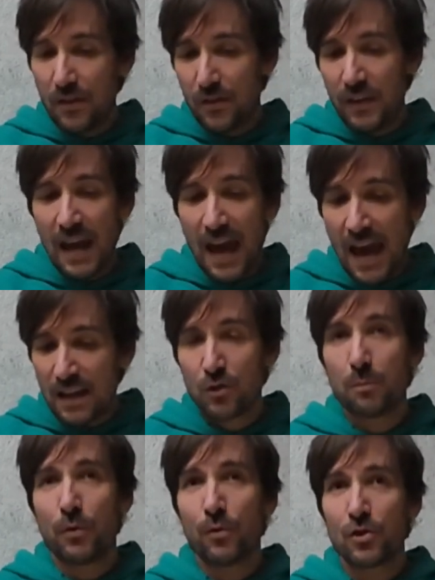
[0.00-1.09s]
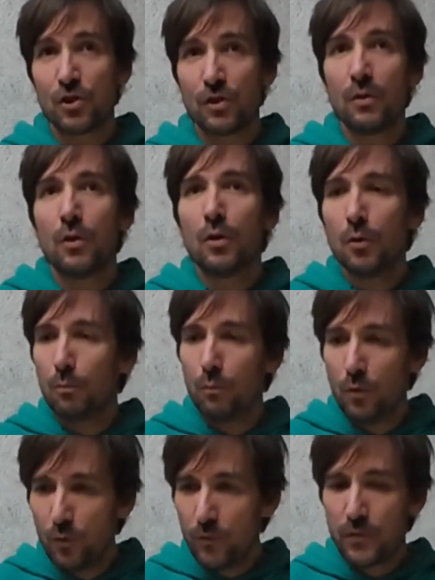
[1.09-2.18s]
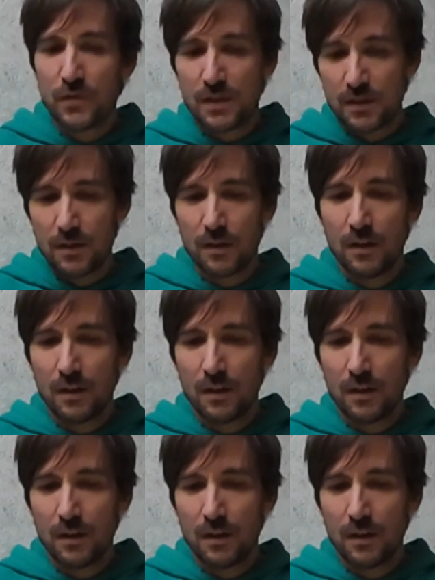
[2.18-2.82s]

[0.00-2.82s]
the edge portion moves